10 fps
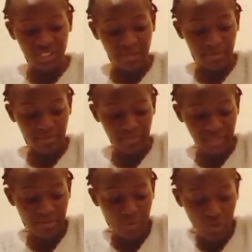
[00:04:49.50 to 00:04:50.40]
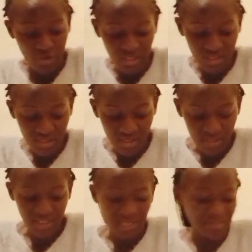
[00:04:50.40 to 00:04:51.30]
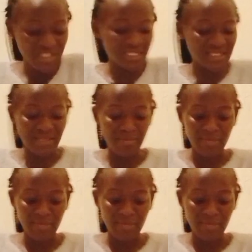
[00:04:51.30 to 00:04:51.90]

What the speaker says: some coins, let me just say some